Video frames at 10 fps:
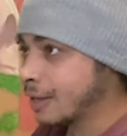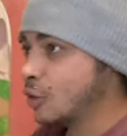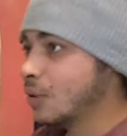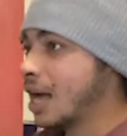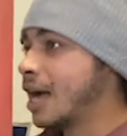
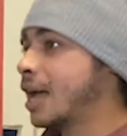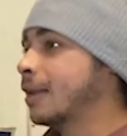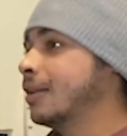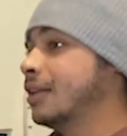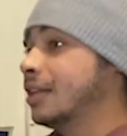You
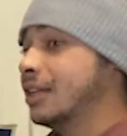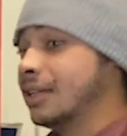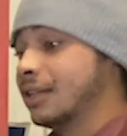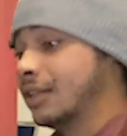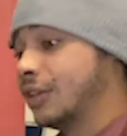got
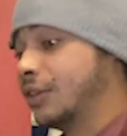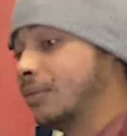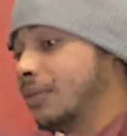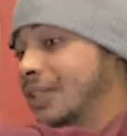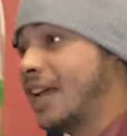
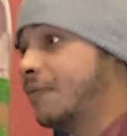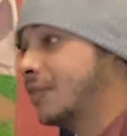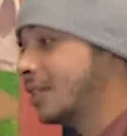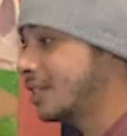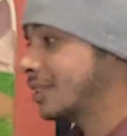
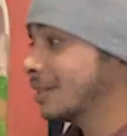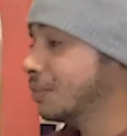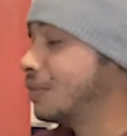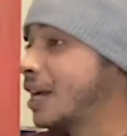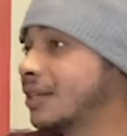leftists
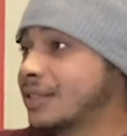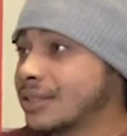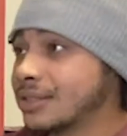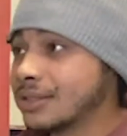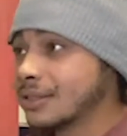and
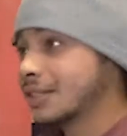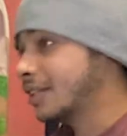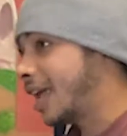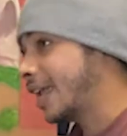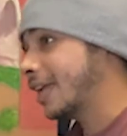rightists
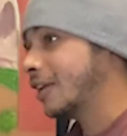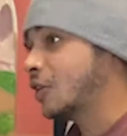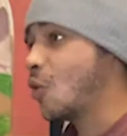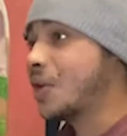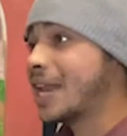
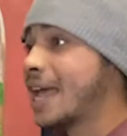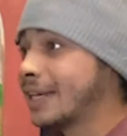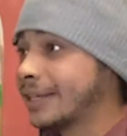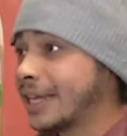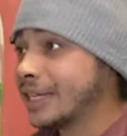like going at
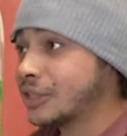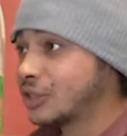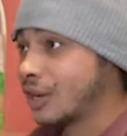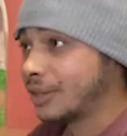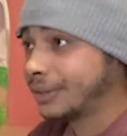
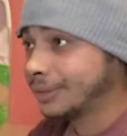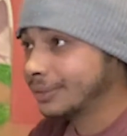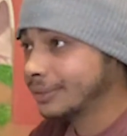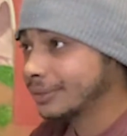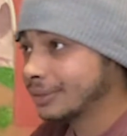each other.
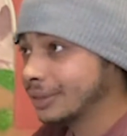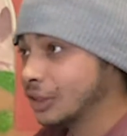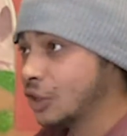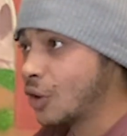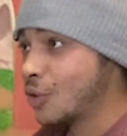
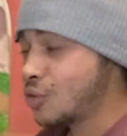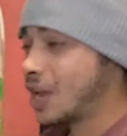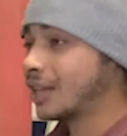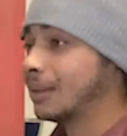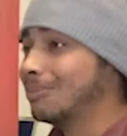You know, you
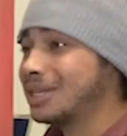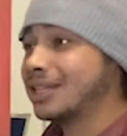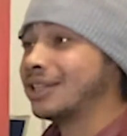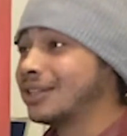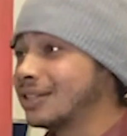got the
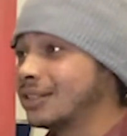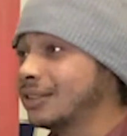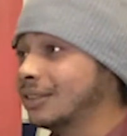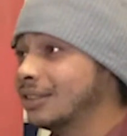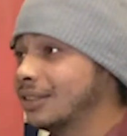
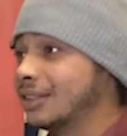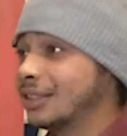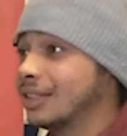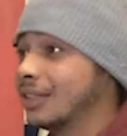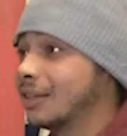media
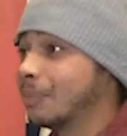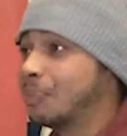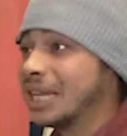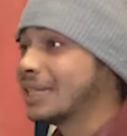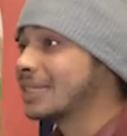picking